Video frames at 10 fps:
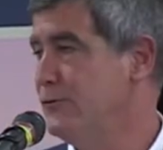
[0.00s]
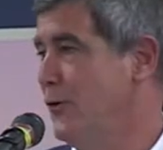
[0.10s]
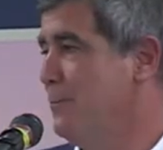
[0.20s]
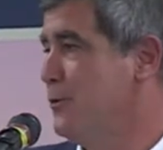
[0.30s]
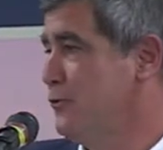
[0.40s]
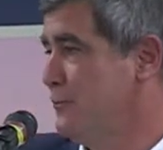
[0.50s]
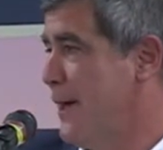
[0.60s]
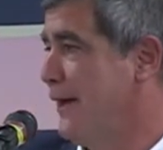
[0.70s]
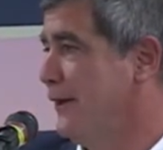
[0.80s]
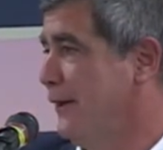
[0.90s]
you know, pushes
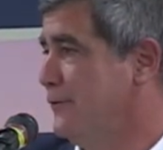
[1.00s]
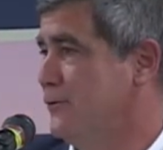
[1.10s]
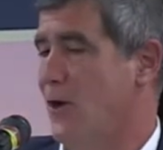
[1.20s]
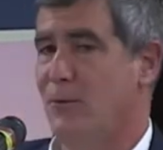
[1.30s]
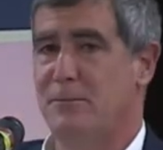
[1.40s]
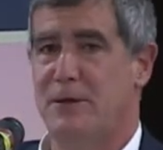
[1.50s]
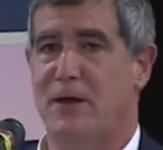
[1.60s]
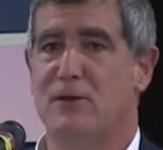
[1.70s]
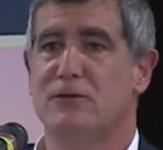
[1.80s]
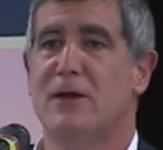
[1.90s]
back against Darwin
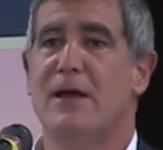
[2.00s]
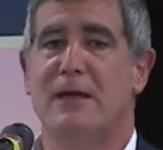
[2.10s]
because